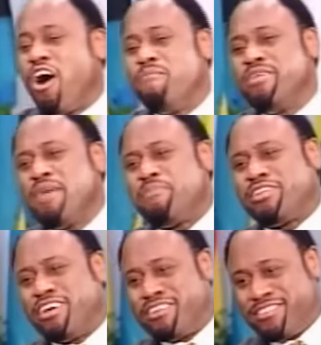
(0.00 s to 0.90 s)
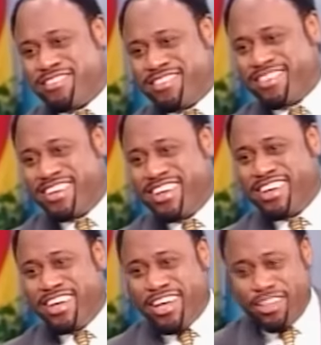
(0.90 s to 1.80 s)
omnipotence,
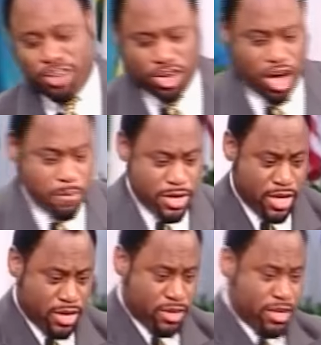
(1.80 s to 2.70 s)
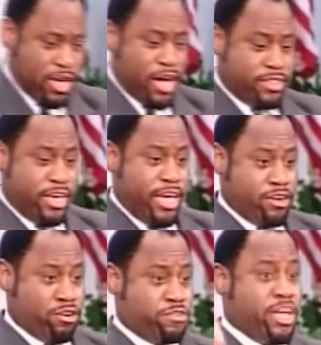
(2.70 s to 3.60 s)
the coming at the
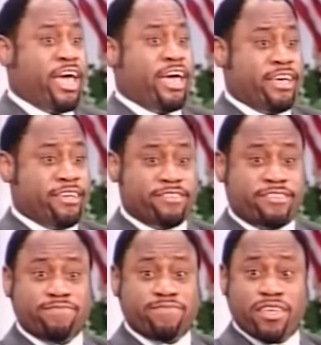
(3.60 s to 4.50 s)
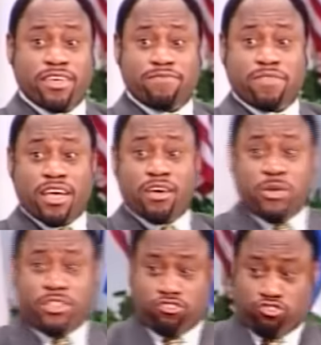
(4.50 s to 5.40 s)
end of days
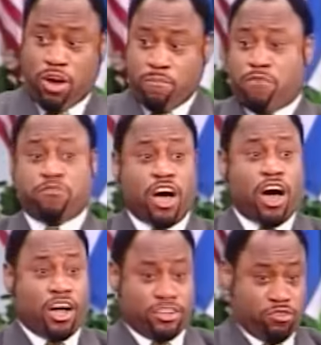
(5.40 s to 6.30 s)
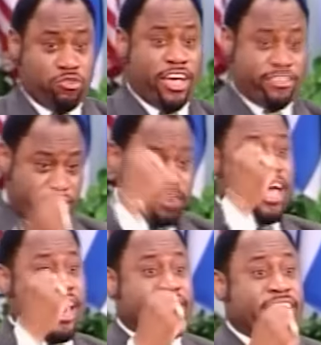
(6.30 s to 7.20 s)
with the trump of God to raise the
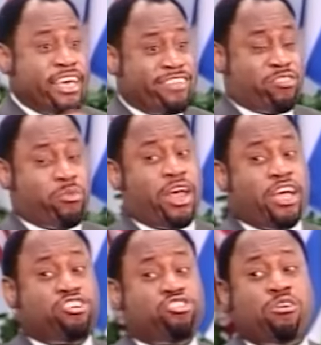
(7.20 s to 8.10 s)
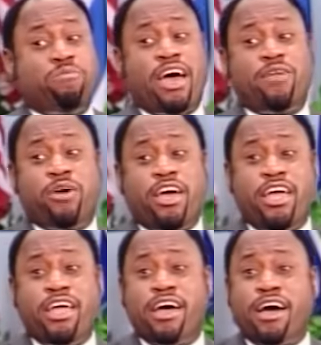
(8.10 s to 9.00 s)
dead. He says, When I show up that
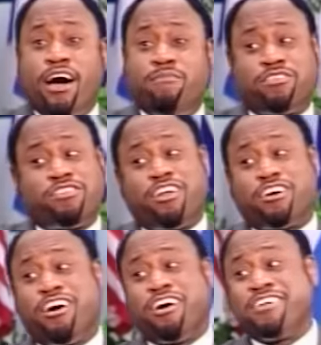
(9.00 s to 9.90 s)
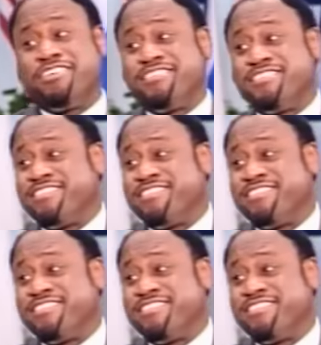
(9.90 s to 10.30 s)
way, I'm the Son of God.